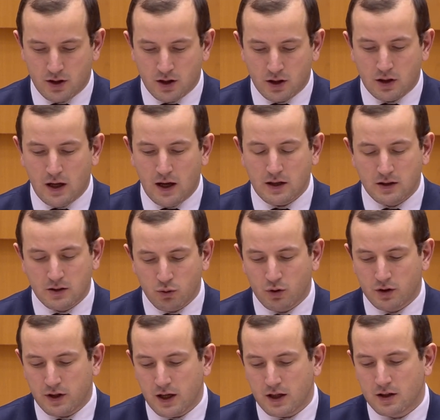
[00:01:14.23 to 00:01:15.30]
and it will
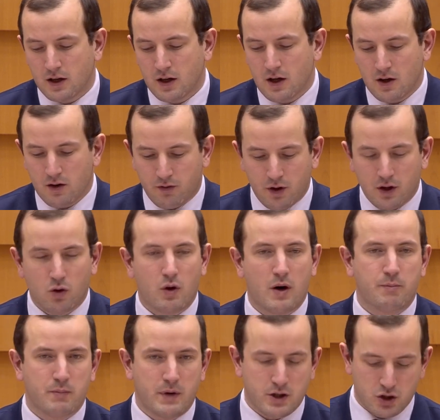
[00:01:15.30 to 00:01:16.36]
take
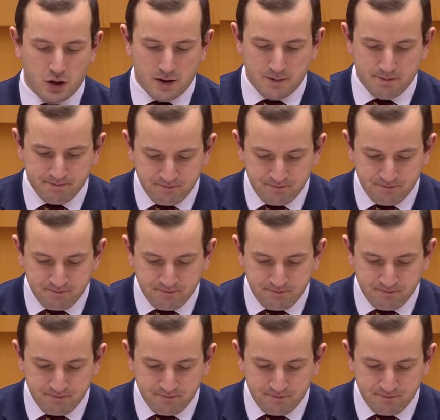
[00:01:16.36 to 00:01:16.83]
follow-up measures.